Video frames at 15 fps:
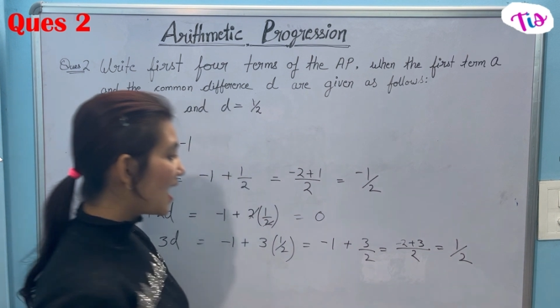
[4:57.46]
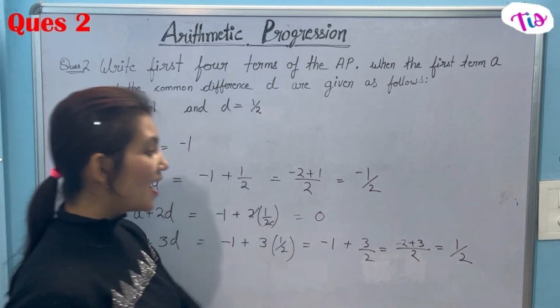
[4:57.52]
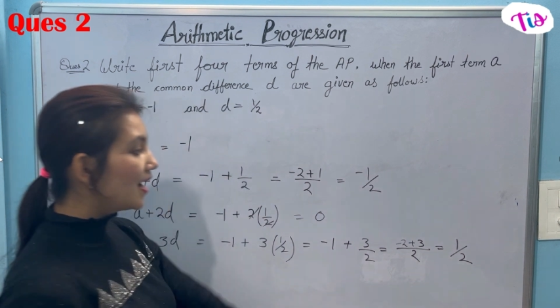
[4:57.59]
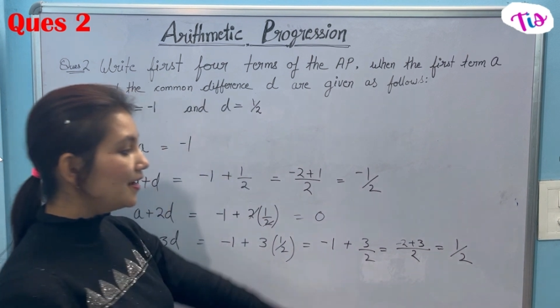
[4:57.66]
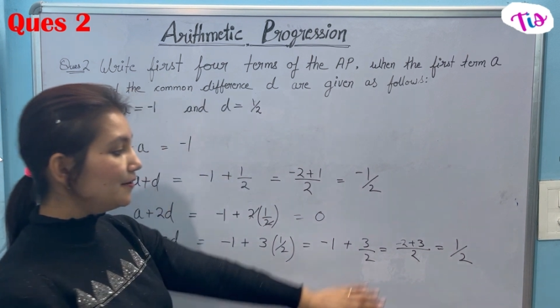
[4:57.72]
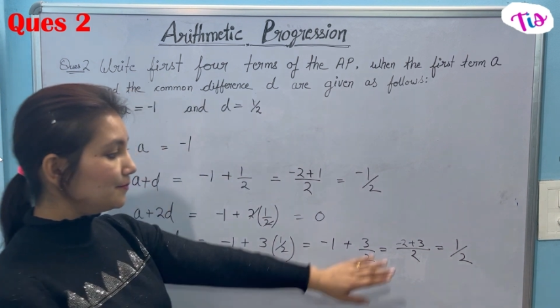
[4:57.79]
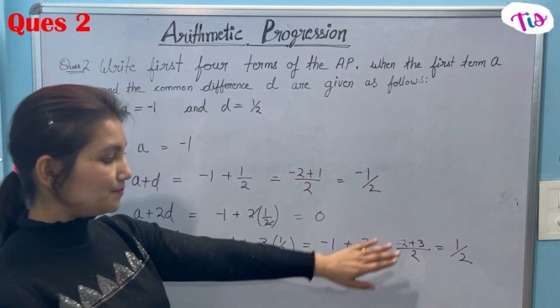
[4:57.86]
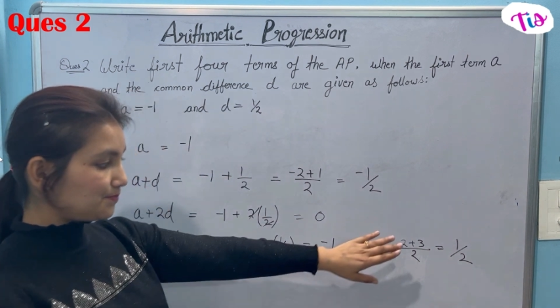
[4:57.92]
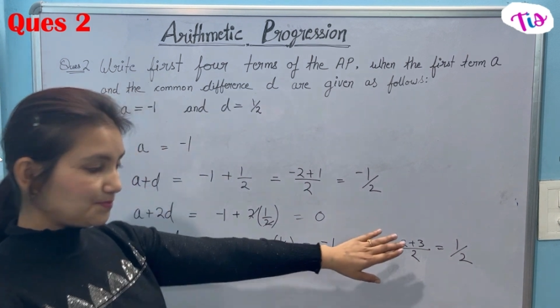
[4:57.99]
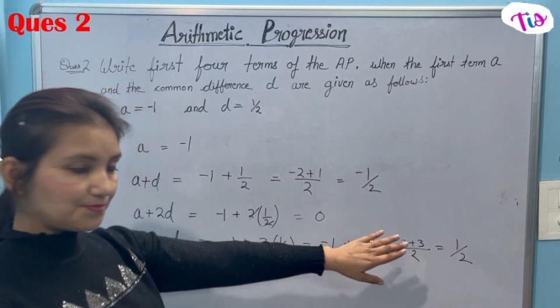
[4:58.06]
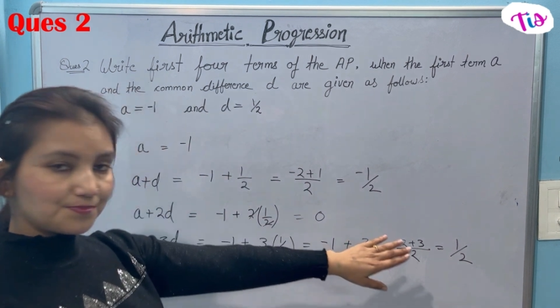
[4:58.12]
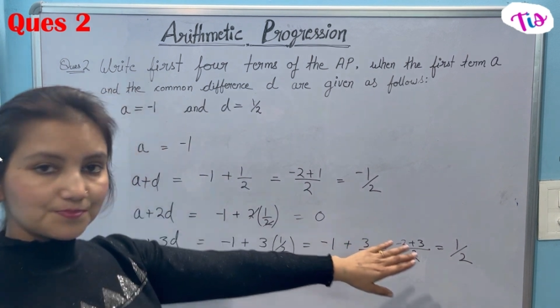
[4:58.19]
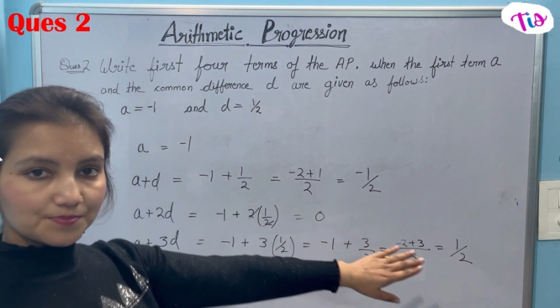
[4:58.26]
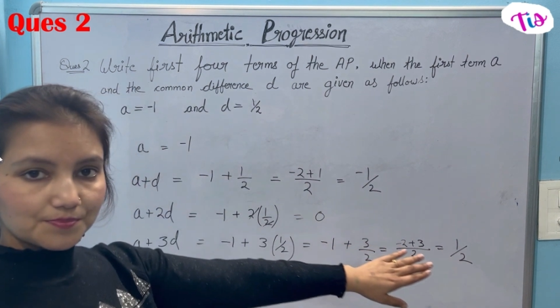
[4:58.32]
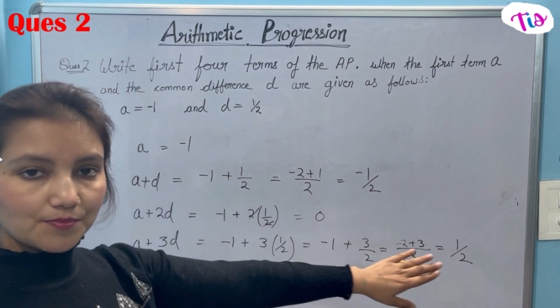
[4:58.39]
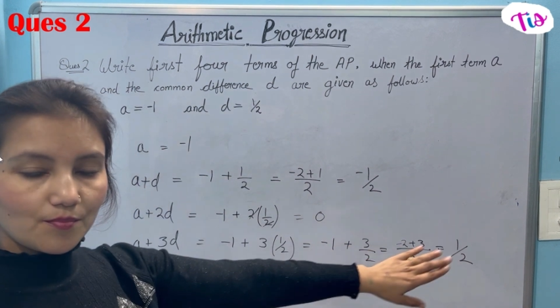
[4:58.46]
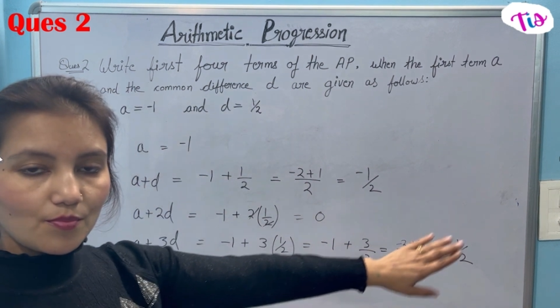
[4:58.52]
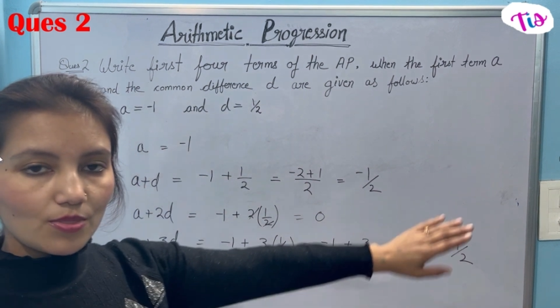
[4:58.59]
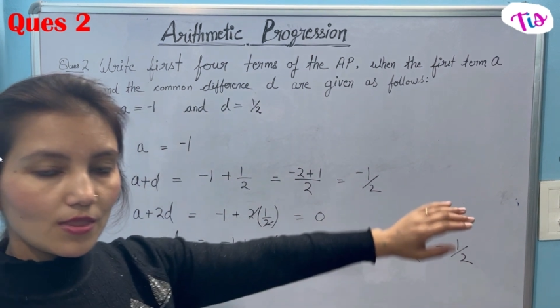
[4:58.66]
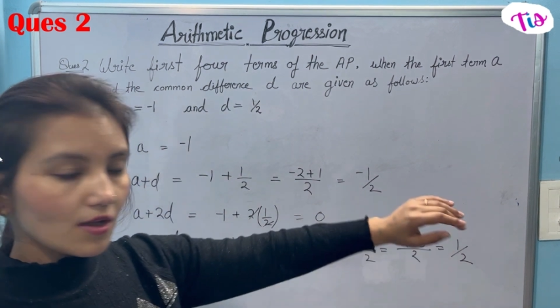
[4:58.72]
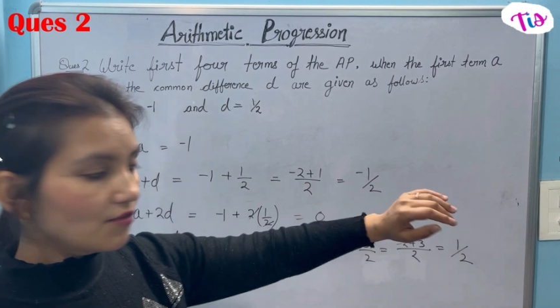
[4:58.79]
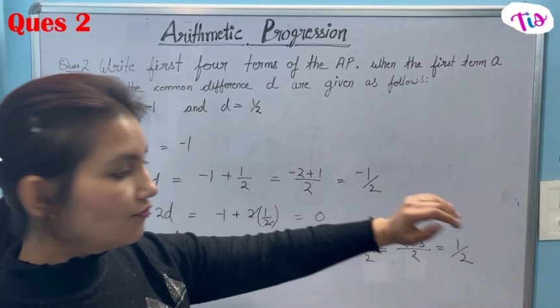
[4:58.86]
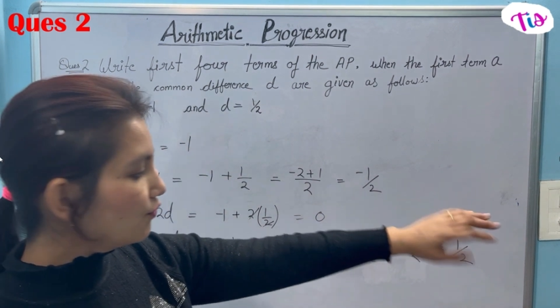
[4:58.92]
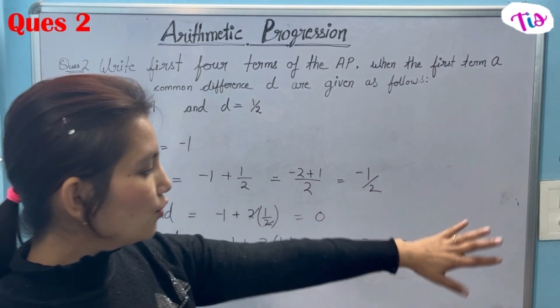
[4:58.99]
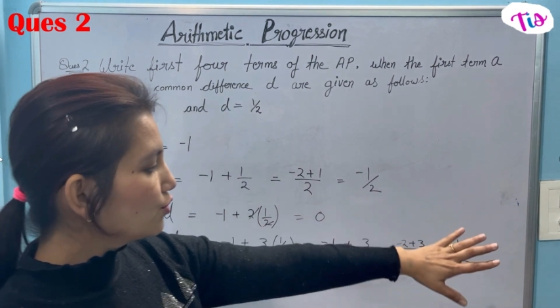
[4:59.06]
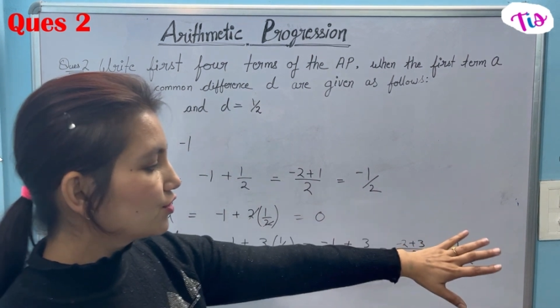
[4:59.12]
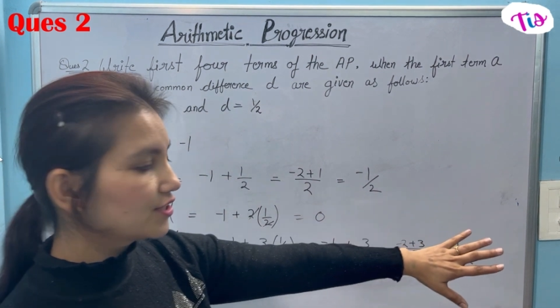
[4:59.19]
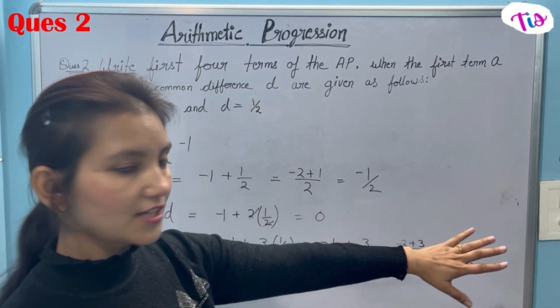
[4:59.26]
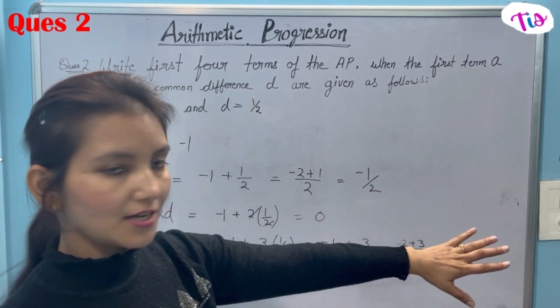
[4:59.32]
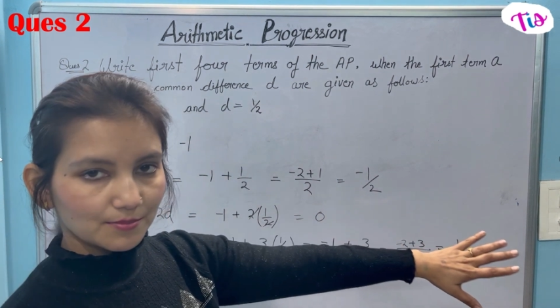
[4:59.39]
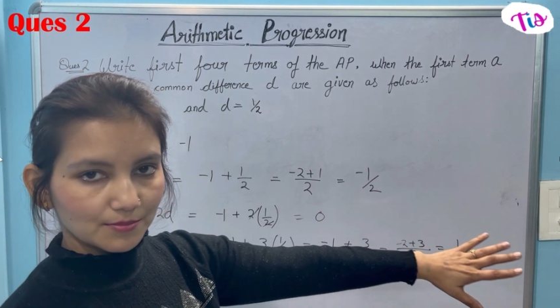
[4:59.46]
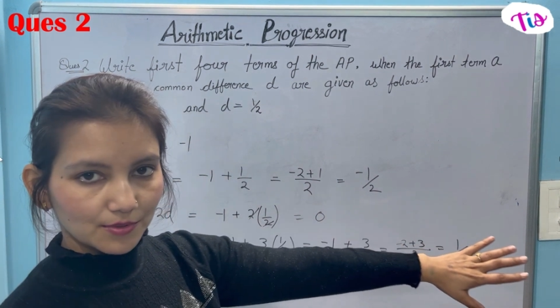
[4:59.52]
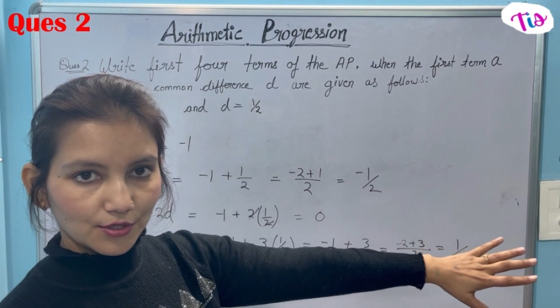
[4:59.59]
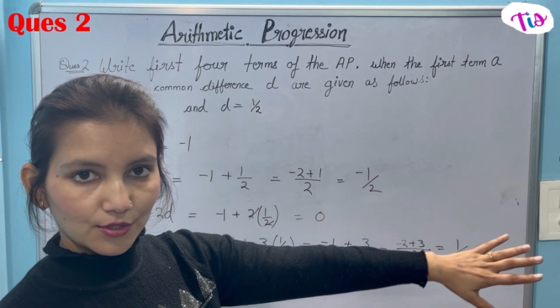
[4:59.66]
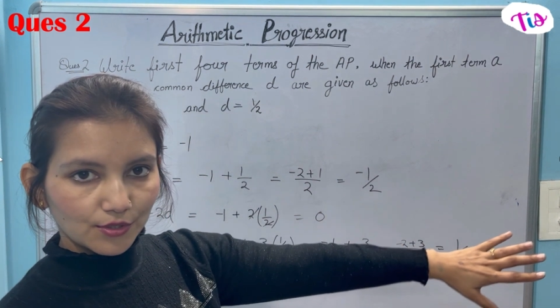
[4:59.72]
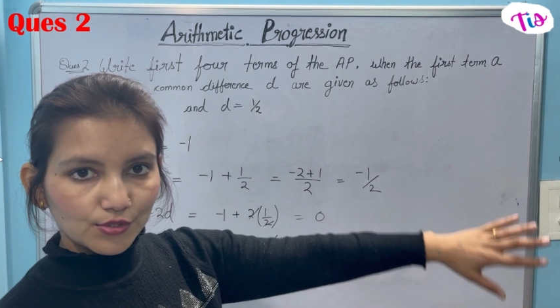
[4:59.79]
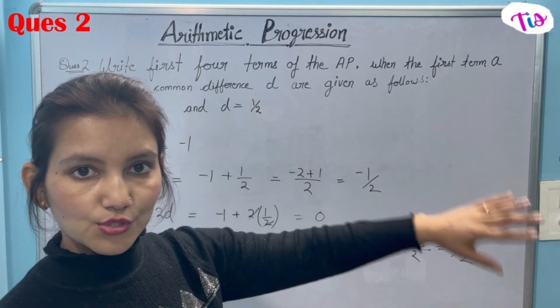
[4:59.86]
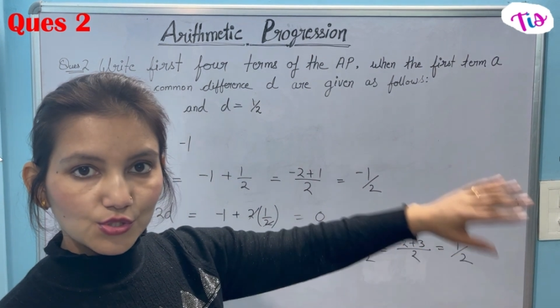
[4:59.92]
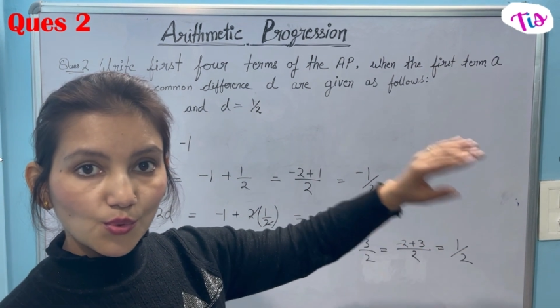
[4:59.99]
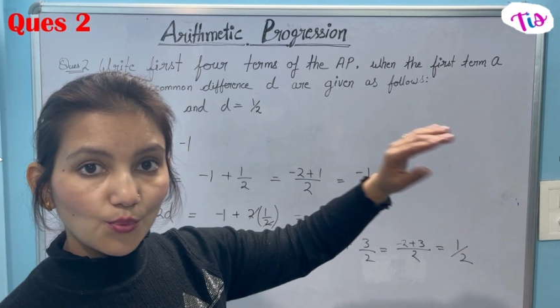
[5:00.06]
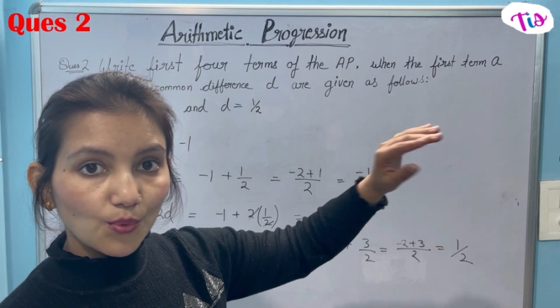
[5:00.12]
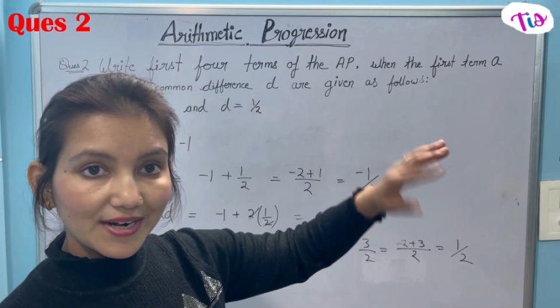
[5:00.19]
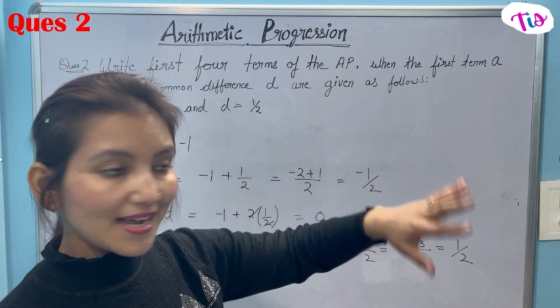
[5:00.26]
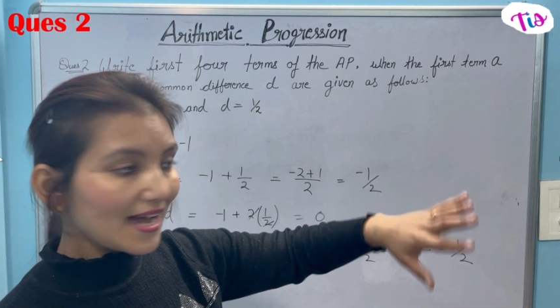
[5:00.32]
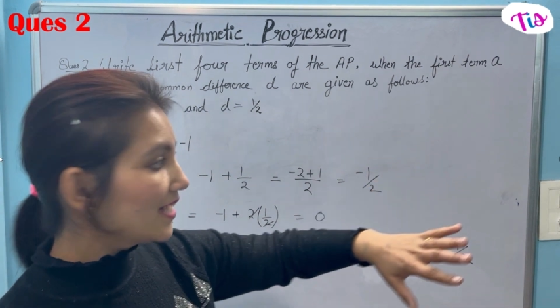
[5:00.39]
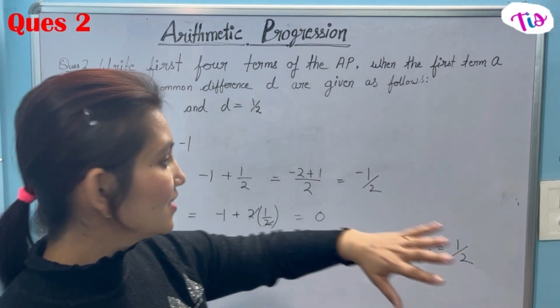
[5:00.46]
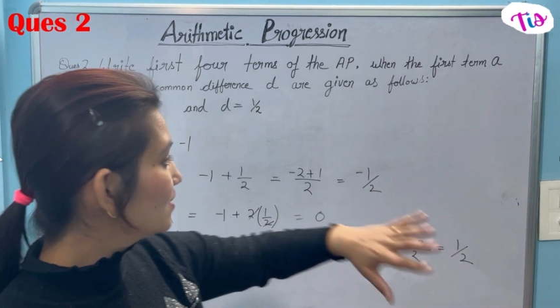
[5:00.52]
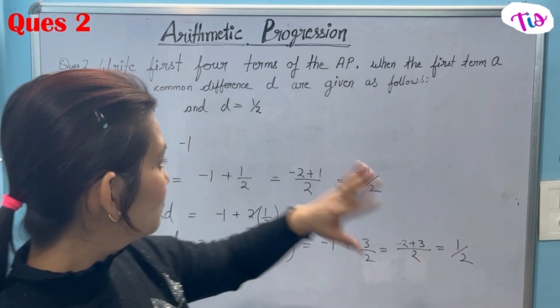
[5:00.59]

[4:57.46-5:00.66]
our fourth term. So what are the